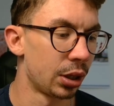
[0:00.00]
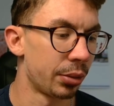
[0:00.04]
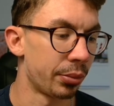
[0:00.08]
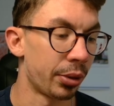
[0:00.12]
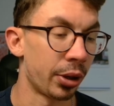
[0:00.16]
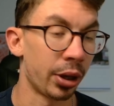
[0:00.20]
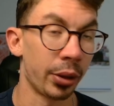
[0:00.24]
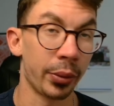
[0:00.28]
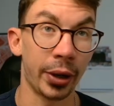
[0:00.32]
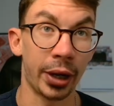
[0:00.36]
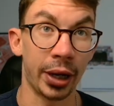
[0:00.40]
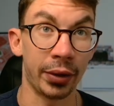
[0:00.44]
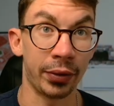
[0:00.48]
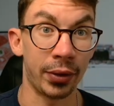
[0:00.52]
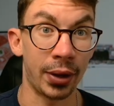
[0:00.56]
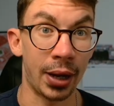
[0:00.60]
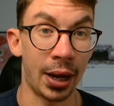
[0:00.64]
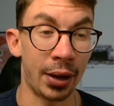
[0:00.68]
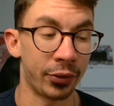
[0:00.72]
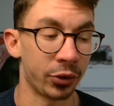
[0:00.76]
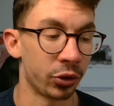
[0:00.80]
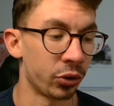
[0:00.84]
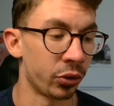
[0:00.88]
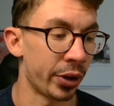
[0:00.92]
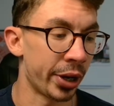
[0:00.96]
By the way, if you
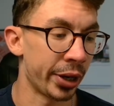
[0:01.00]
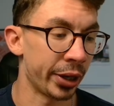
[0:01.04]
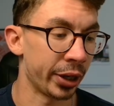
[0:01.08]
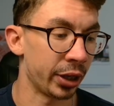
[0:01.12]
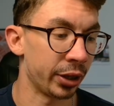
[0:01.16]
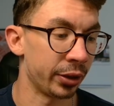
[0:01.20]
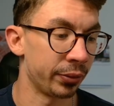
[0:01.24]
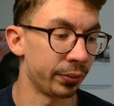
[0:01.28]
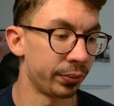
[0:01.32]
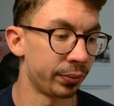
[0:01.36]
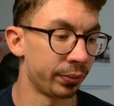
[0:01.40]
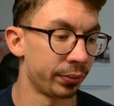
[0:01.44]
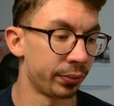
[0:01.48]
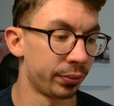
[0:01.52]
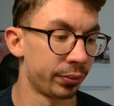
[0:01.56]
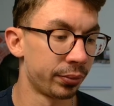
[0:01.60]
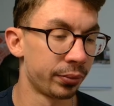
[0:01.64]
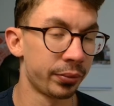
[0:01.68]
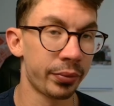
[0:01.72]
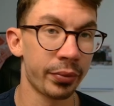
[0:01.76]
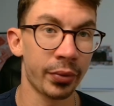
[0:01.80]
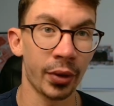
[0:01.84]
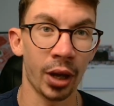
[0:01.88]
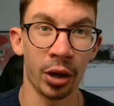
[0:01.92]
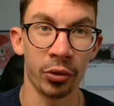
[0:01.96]
haven't already,
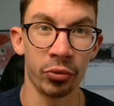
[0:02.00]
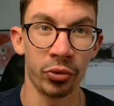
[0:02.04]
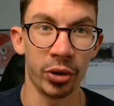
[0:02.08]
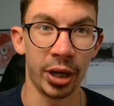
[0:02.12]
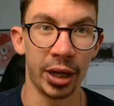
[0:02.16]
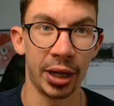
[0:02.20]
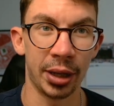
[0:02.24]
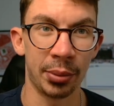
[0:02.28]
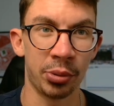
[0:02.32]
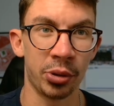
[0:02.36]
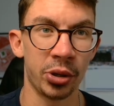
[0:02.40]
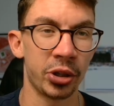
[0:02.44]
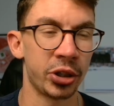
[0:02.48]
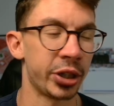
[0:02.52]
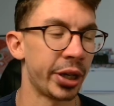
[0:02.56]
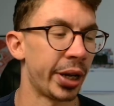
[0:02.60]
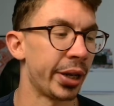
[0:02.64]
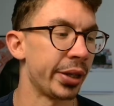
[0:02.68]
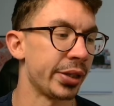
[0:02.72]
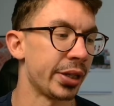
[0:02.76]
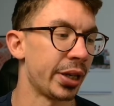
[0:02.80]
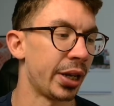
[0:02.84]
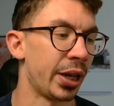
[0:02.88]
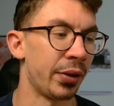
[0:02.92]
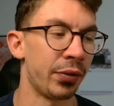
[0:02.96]
I'd really
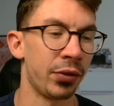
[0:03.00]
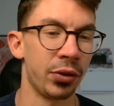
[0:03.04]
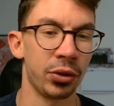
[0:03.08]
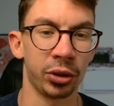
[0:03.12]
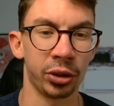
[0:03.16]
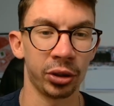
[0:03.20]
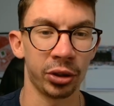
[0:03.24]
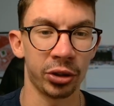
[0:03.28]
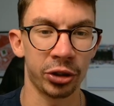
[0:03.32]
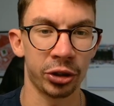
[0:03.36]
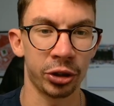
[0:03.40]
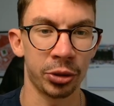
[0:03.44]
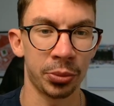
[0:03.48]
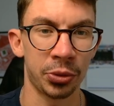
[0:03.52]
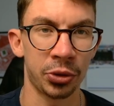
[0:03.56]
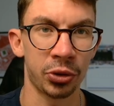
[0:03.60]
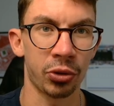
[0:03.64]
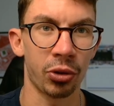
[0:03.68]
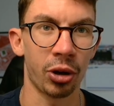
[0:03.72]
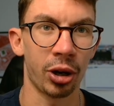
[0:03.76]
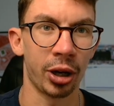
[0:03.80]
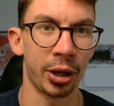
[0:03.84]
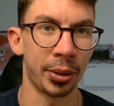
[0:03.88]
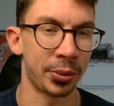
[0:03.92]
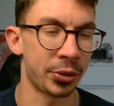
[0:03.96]
appreciate it if you could
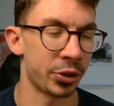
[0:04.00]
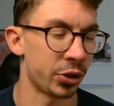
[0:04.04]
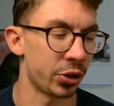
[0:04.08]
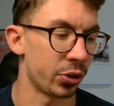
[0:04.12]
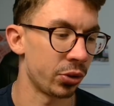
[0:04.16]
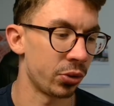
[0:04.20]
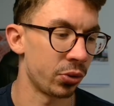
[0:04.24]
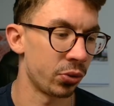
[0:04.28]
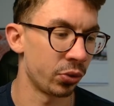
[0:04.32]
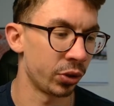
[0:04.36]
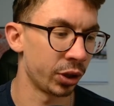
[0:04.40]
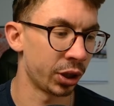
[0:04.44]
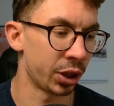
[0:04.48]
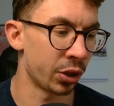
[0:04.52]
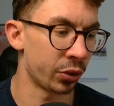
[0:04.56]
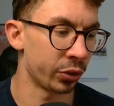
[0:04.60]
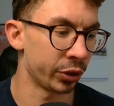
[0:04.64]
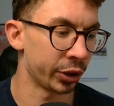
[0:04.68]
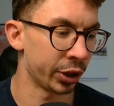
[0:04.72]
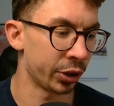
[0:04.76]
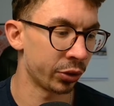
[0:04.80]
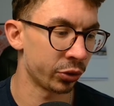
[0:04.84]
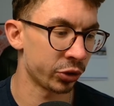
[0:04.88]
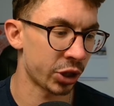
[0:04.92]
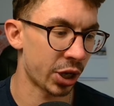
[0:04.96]
subscribe to the Golden
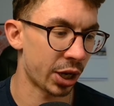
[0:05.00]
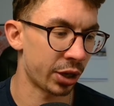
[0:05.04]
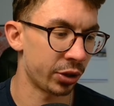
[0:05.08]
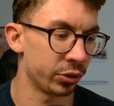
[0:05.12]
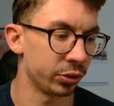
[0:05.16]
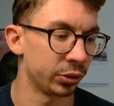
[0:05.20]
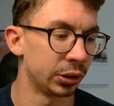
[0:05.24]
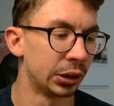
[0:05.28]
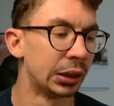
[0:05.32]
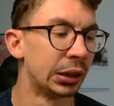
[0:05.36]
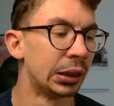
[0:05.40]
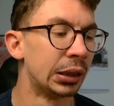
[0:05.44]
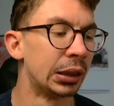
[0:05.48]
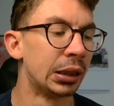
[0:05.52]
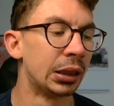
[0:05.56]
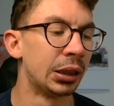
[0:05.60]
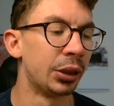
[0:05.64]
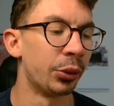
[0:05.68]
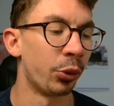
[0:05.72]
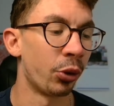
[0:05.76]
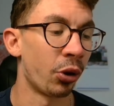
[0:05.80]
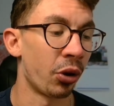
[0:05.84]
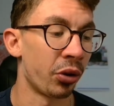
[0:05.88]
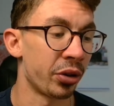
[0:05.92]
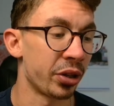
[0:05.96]
Goal channel.
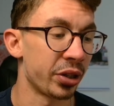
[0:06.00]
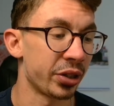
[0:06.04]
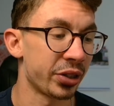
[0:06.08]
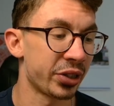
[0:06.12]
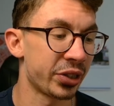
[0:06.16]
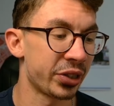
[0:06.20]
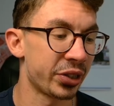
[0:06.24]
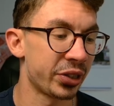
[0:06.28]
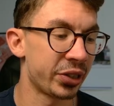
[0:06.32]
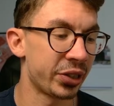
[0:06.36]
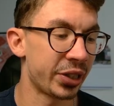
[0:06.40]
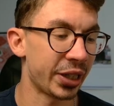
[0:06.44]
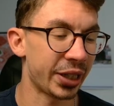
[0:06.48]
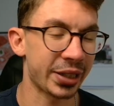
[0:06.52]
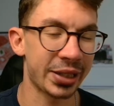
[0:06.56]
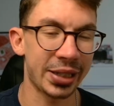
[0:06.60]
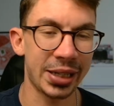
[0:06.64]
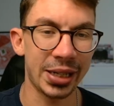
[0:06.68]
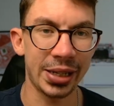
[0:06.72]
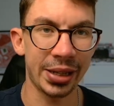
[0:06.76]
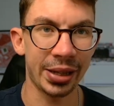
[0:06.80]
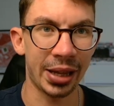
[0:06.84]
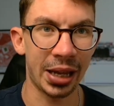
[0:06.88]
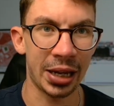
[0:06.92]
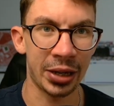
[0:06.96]
We're on
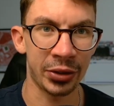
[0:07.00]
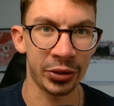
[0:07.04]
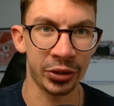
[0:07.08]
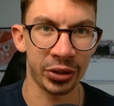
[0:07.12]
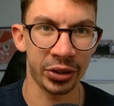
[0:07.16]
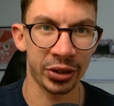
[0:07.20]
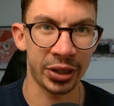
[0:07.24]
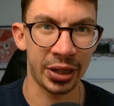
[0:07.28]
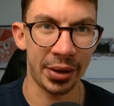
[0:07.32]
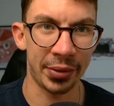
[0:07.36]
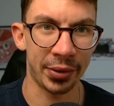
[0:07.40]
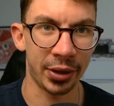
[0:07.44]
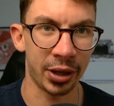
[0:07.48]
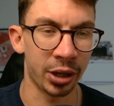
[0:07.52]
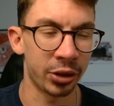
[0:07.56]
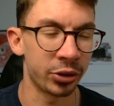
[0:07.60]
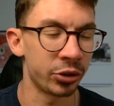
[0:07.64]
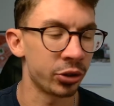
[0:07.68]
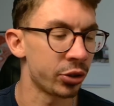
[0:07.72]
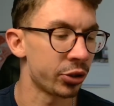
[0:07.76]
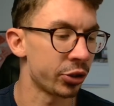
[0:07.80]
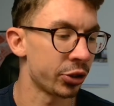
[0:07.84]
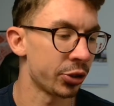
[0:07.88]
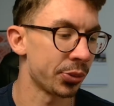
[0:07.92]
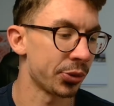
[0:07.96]

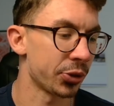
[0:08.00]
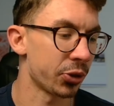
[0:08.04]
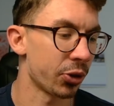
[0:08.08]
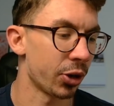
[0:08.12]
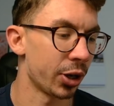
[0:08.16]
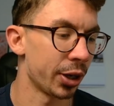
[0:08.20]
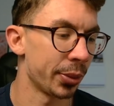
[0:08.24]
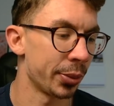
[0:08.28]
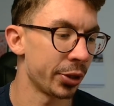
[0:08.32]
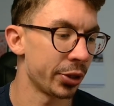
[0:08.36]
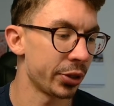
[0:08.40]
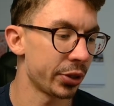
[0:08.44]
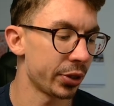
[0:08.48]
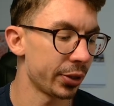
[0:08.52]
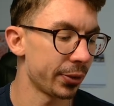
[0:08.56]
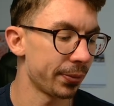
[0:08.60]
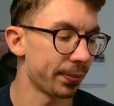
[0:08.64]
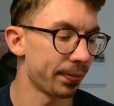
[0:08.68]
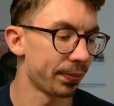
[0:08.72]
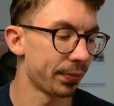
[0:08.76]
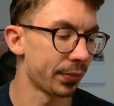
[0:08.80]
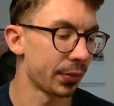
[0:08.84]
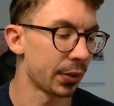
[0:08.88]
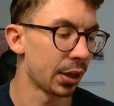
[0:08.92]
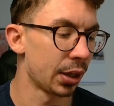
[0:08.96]
16,700 subscribers,
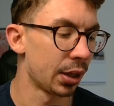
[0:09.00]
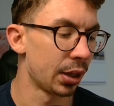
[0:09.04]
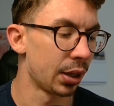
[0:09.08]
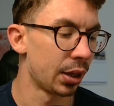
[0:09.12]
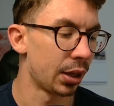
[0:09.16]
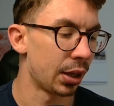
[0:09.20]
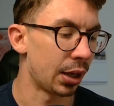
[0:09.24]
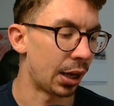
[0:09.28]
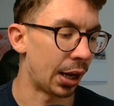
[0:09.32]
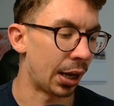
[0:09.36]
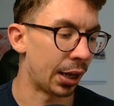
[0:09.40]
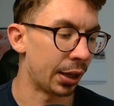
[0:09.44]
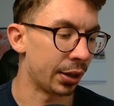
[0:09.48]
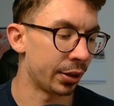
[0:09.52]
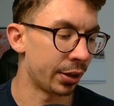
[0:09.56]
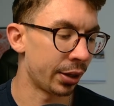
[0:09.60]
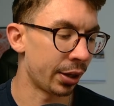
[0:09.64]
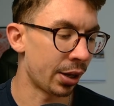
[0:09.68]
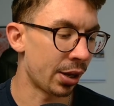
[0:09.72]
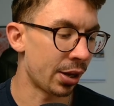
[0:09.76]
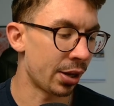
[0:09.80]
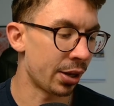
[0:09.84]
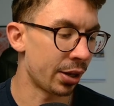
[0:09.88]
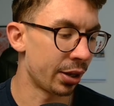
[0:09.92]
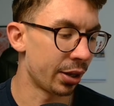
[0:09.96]
and
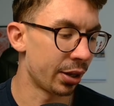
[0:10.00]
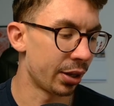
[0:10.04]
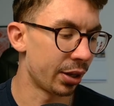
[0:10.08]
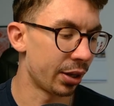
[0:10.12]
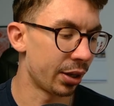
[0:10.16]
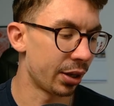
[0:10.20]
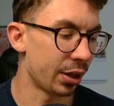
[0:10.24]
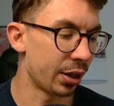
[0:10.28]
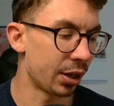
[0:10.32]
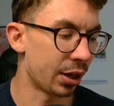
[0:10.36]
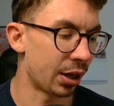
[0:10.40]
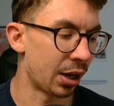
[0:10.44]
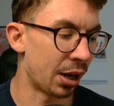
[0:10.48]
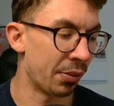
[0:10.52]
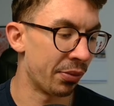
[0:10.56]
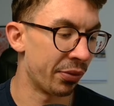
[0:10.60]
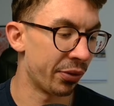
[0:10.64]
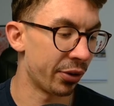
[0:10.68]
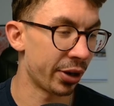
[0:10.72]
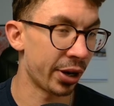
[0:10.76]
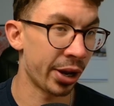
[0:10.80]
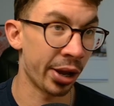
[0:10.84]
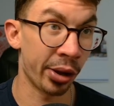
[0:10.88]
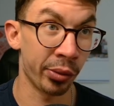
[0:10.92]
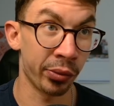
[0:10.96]
I'm
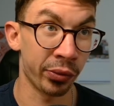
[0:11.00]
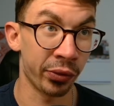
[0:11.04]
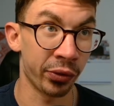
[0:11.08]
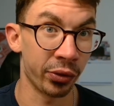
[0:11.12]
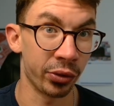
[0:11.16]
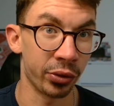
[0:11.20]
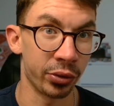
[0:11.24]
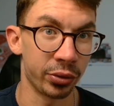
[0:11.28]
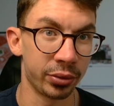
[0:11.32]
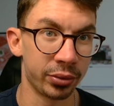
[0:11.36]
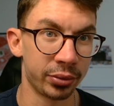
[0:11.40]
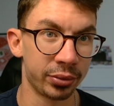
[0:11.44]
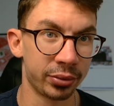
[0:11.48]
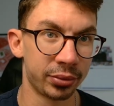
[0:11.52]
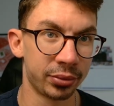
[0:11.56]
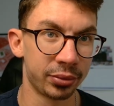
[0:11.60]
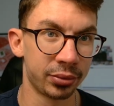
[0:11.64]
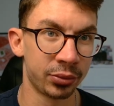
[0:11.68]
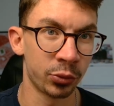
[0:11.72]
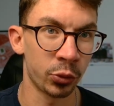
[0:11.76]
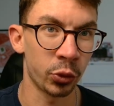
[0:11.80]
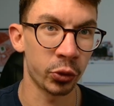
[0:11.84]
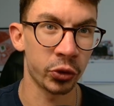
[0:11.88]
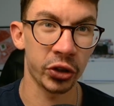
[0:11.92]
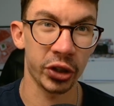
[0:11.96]
very hopeful.
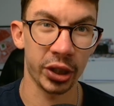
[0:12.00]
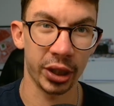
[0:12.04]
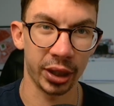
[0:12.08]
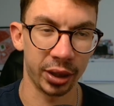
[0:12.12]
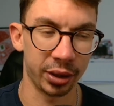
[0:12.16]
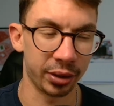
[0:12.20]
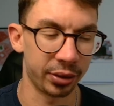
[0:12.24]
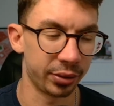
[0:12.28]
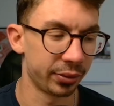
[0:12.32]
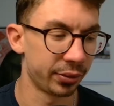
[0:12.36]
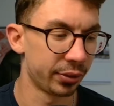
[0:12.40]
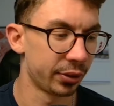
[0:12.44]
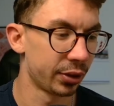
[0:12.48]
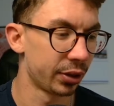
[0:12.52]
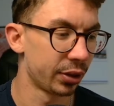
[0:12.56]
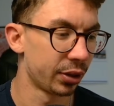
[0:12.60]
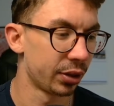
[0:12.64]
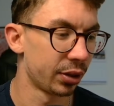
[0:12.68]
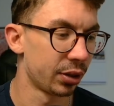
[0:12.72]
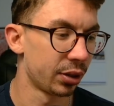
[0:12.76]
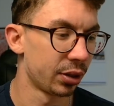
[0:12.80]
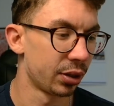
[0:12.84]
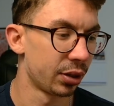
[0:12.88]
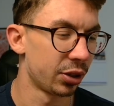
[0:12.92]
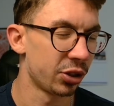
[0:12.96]
We'll see. Do
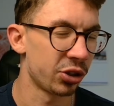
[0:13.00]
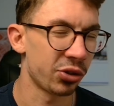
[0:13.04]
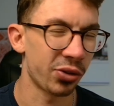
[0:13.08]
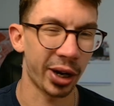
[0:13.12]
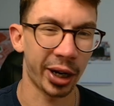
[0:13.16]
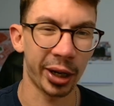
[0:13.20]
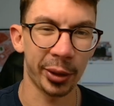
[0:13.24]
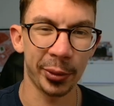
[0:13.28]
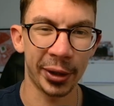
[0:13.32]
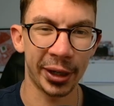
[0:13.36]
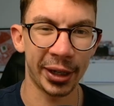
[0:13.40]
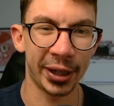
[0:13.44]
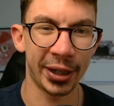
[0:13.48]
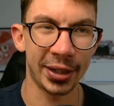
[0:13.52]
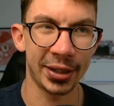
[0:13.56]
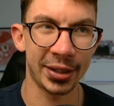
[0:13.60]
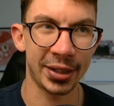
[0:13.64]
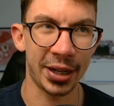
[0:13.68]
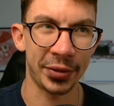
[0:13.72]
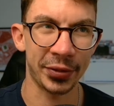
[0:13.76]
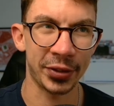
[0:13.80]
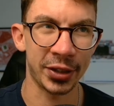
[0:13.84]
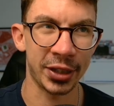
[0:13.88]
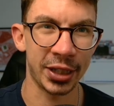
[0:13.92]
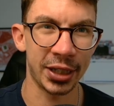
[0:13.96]
you reckon we can hit
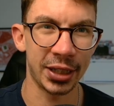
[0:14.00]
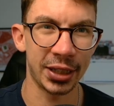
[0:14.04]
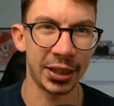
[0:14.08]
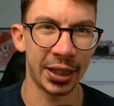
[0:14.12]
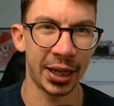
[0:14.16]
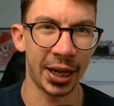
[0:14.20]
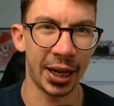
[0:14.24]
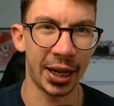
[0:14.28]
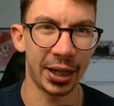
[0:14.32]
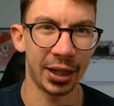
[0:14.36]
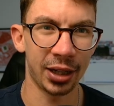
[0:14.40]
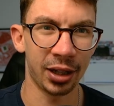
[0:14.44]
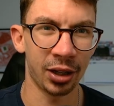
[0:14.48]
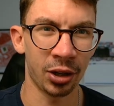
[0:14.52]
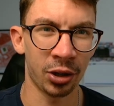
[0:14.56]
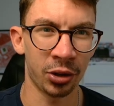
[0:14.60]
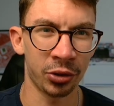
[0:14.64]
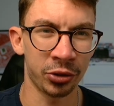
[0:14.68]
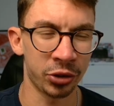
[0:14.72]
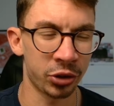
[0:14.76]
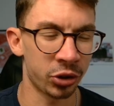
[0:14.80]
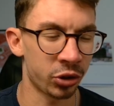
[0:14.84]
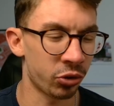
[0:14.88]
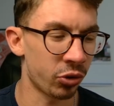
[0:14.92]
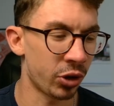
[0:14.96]
17k
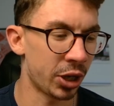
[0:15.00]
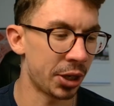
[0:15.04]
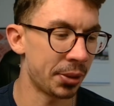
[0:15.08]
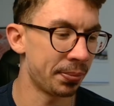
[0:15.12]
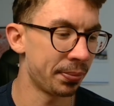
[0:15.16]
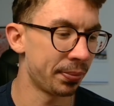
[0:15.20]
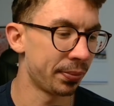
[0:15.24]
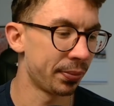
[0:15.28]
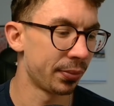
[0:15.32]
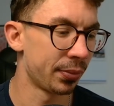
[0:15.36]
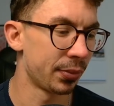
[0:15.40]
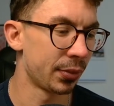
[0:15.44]
on stream?